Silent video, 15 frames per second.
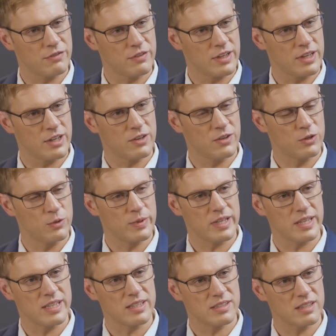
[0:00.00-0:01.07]
figure who would
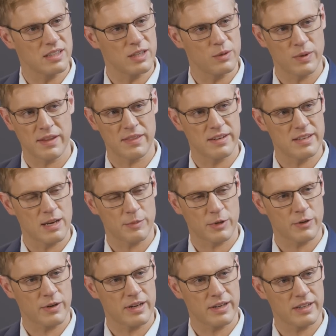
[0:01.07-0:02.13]
easily win the
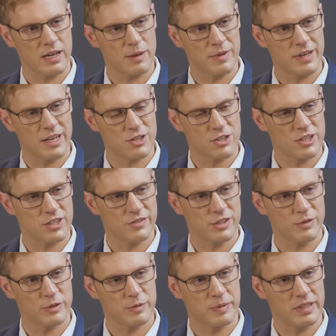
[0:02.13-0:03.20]
Democratic nomination if she
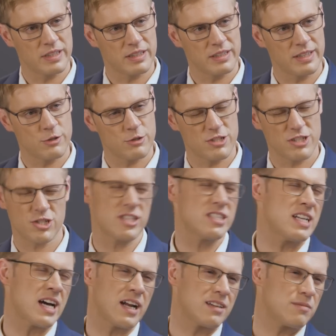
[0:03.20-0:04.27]
was politically interested? She's
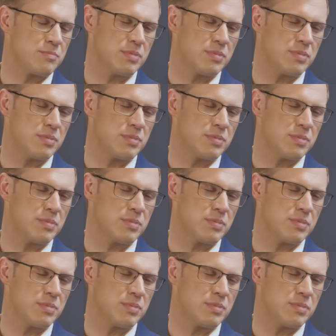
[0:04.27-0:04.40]
not